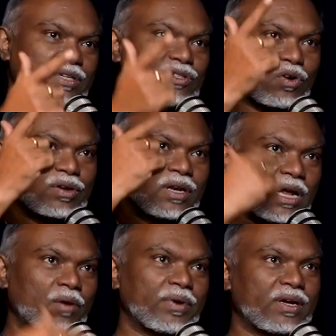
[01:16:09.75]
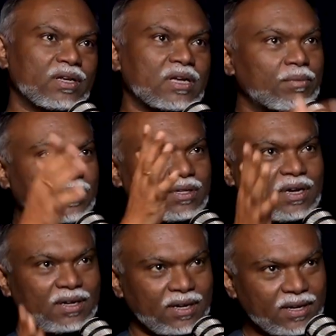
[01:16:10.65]
talking nowadays after
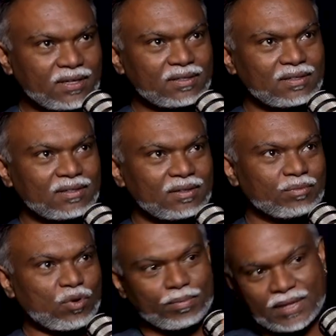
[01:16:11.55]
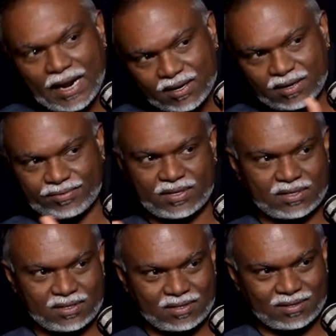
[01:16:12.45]
that day from that
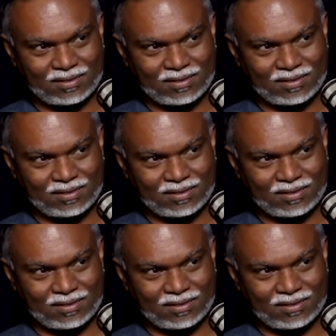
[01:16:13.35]
reference.